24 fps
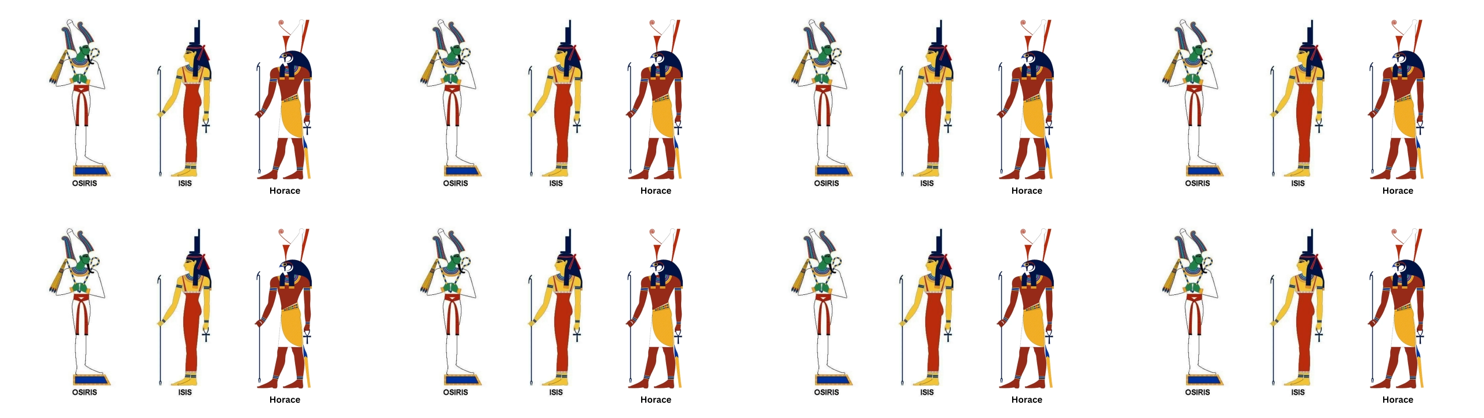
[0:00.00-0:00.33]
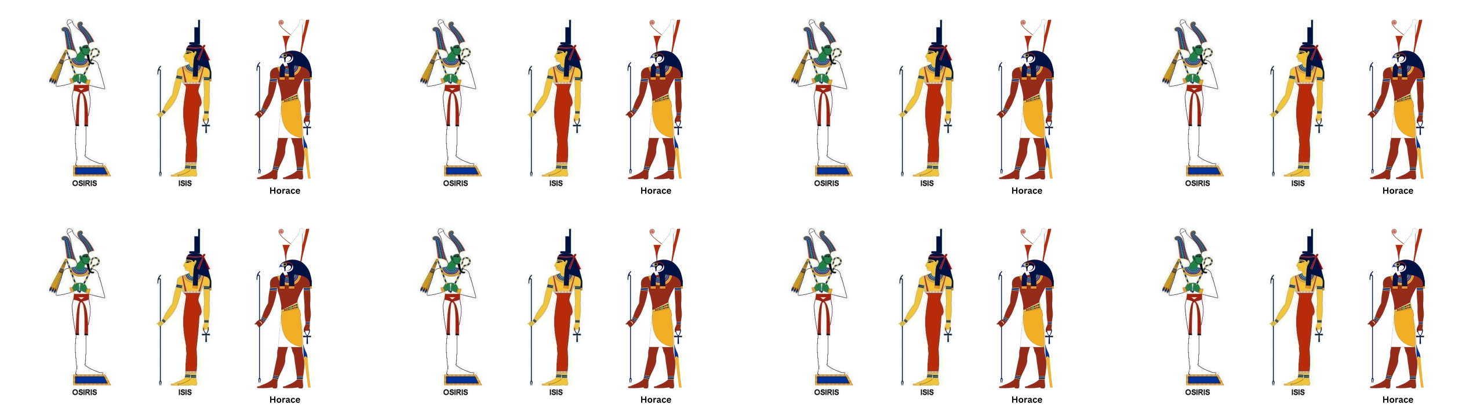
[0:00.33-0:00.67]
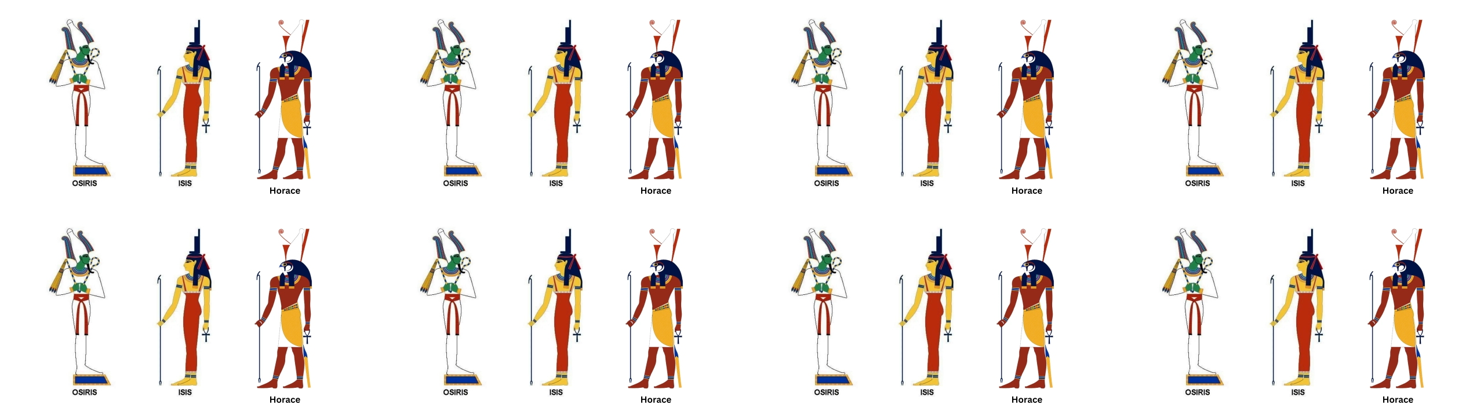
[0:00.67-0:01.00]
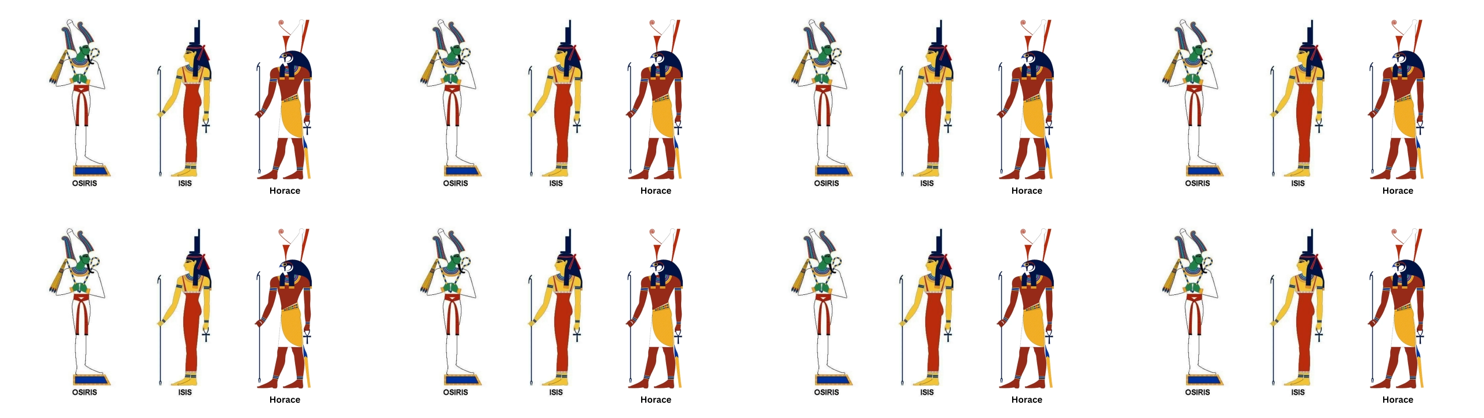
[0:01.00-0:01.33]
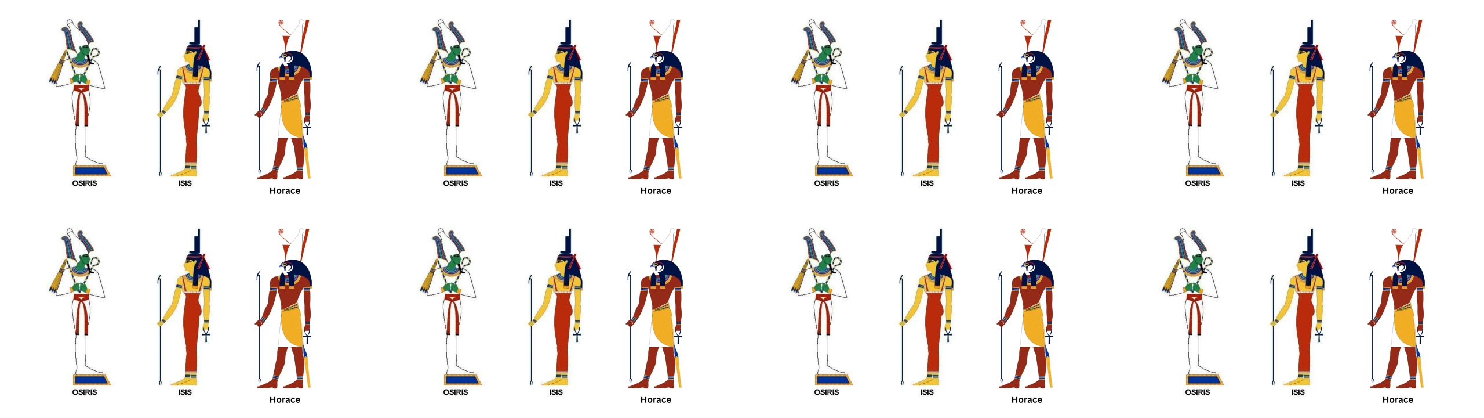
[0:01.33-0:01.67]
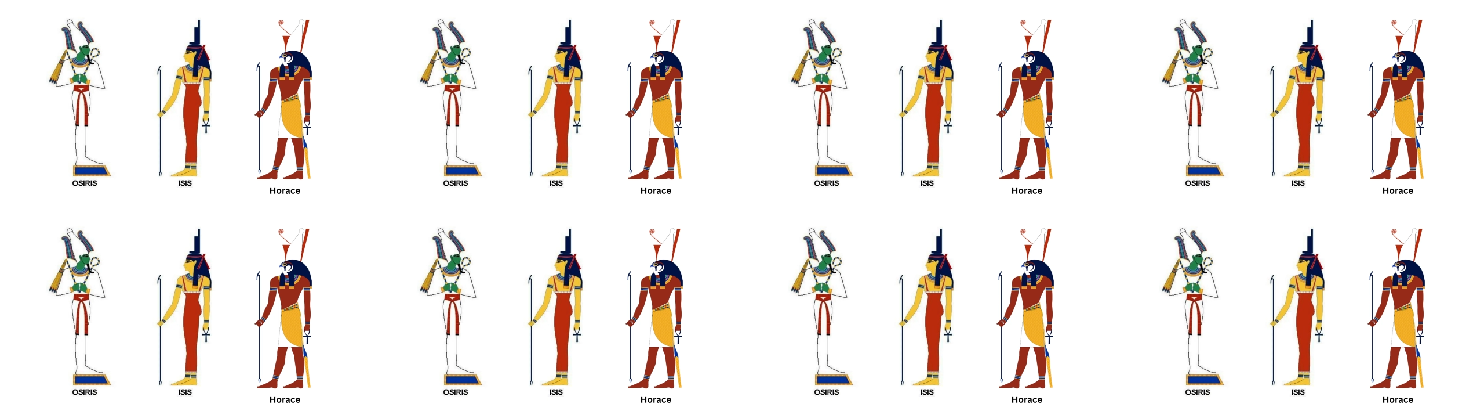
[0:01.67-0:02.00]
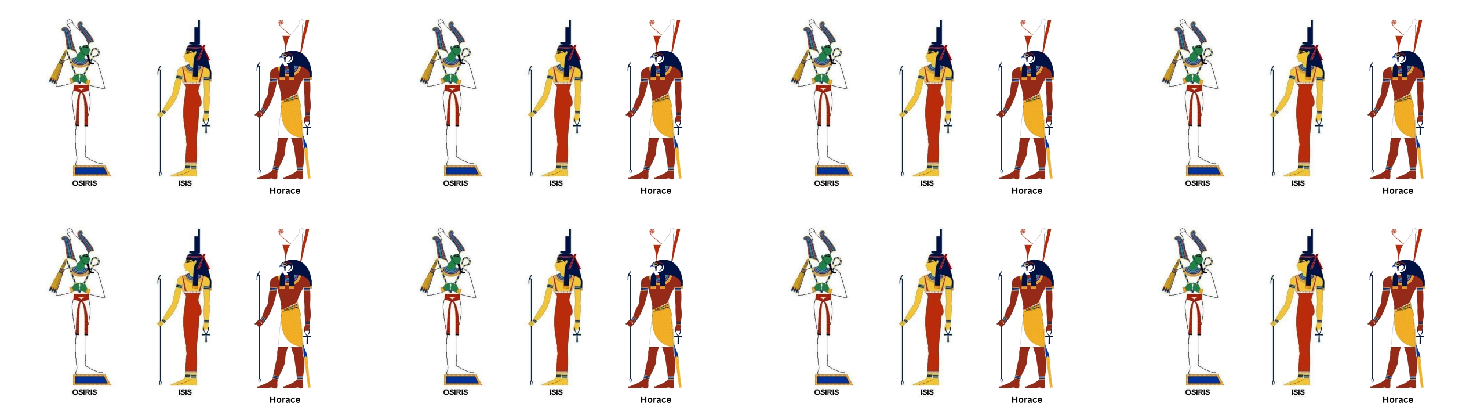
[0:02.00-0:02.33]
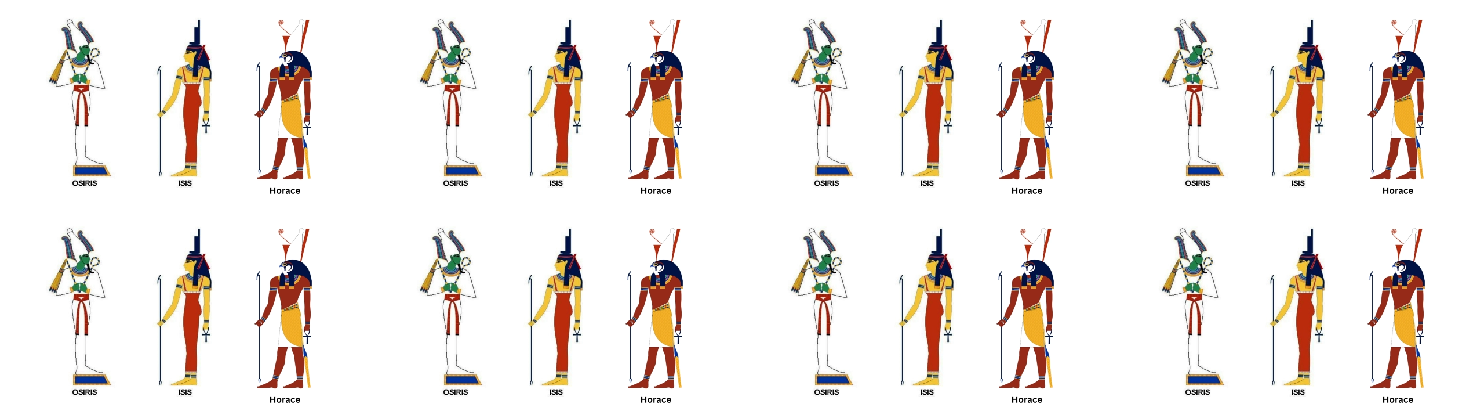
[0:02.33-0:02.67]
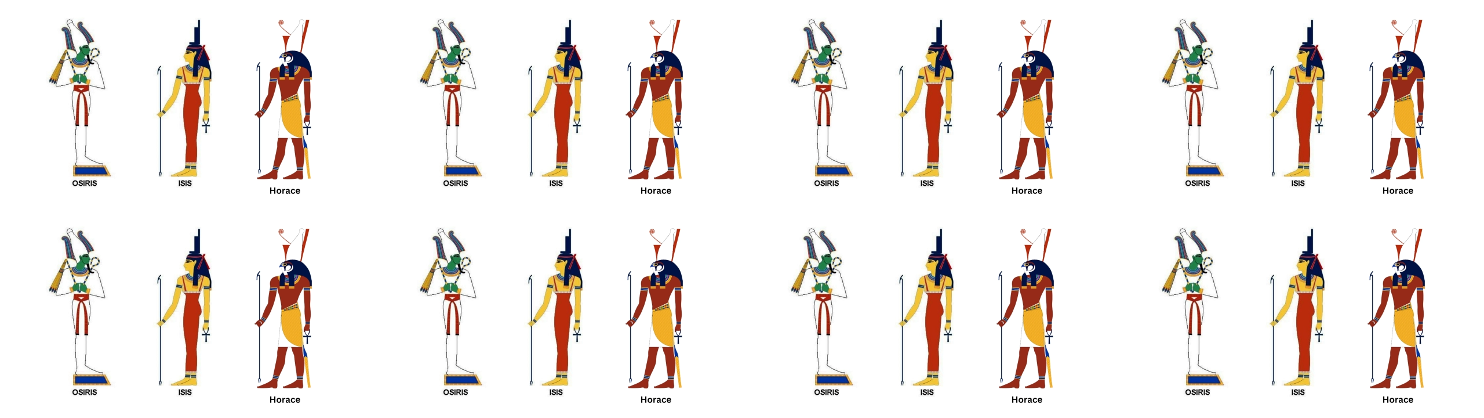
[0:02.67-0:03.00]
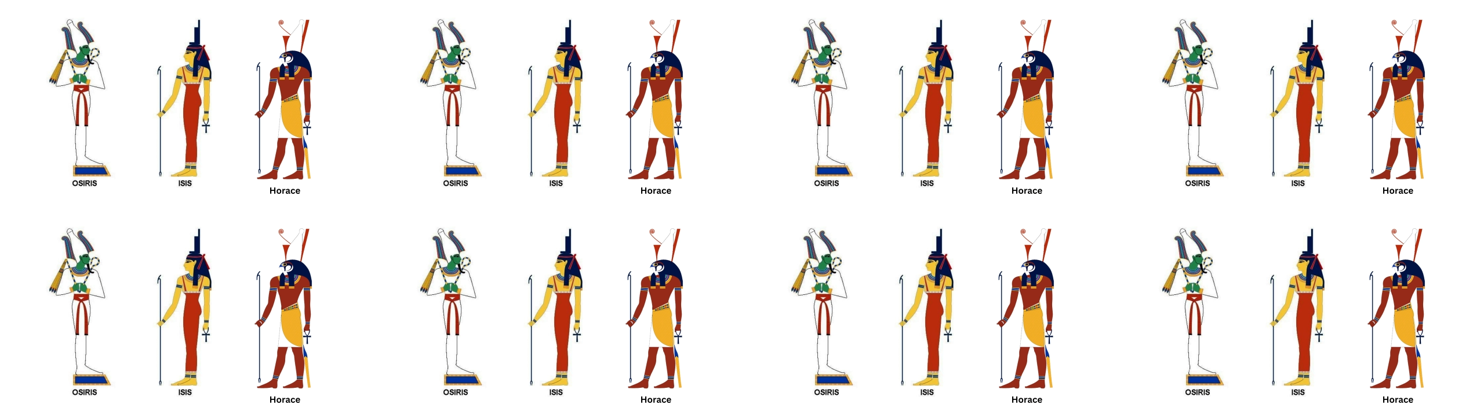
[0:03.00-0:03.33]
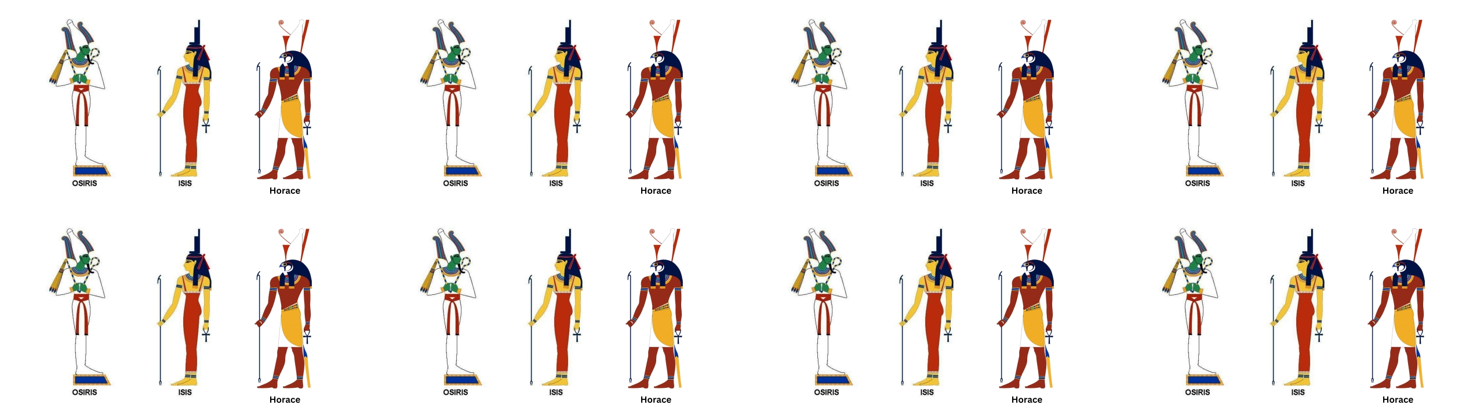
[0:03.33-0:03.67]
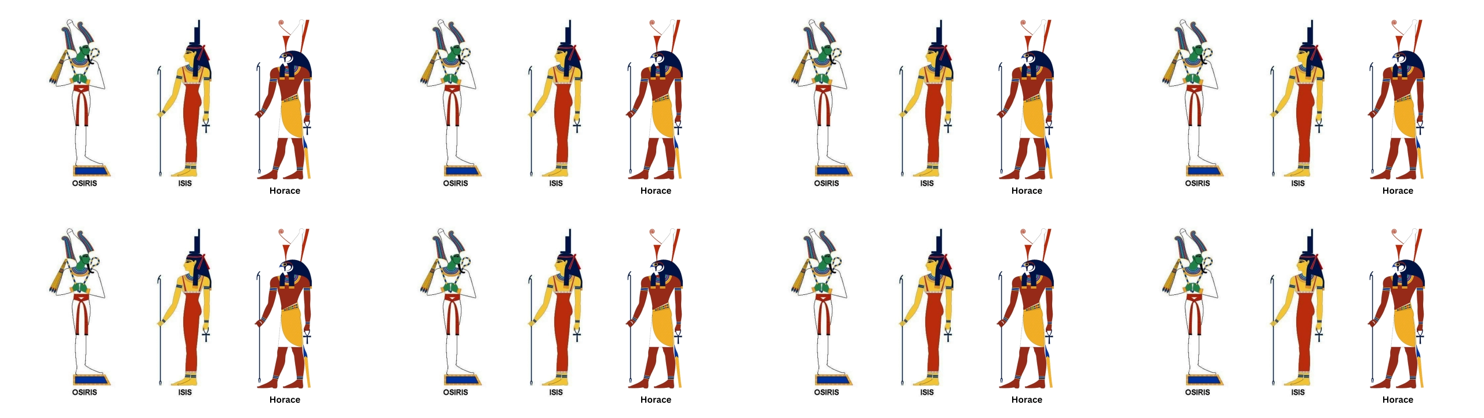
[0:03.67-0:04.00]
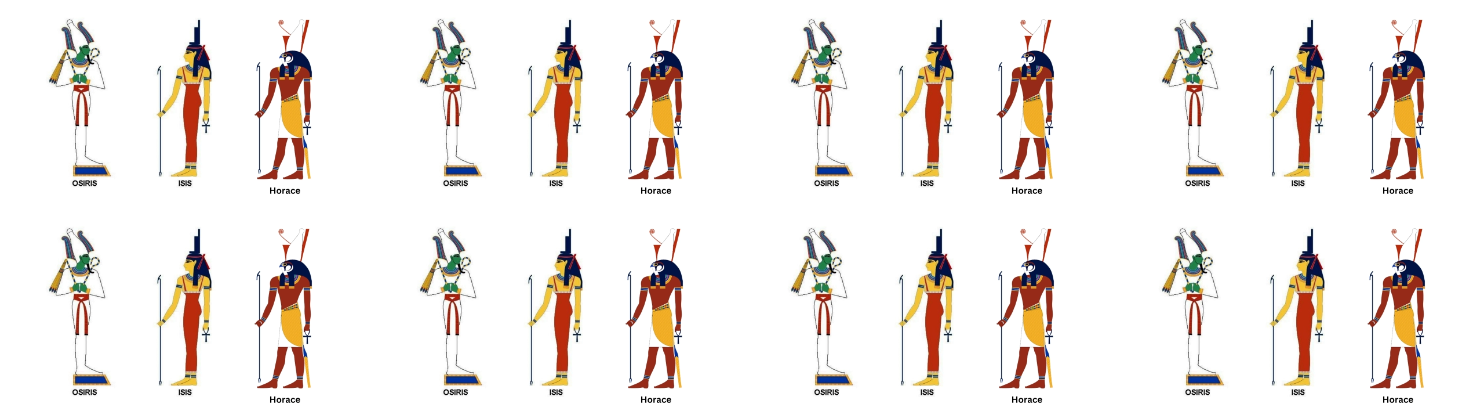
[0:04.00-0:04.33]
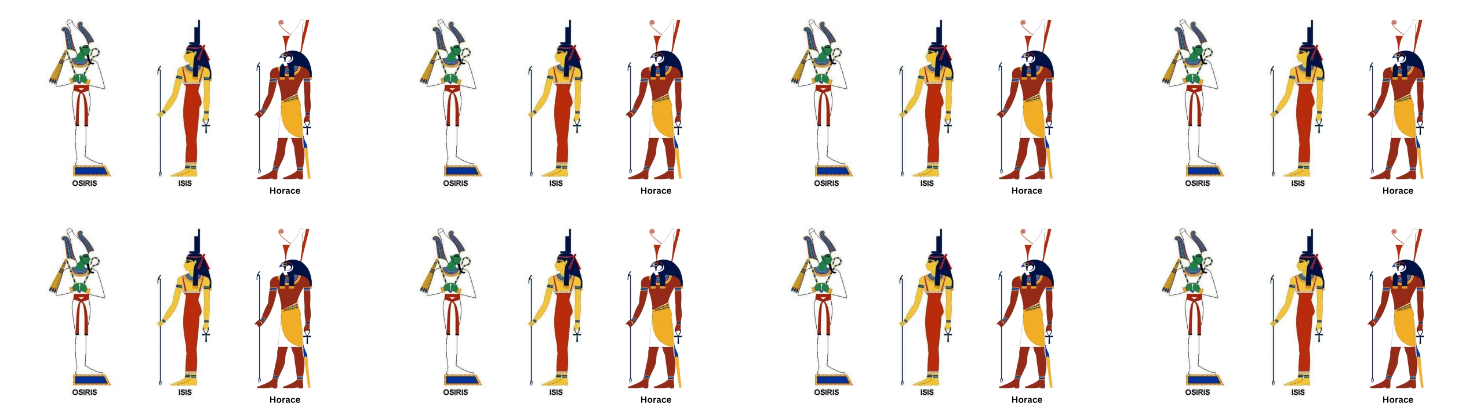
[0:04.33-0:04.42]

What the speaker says: No face is visible, so there are no lips to read.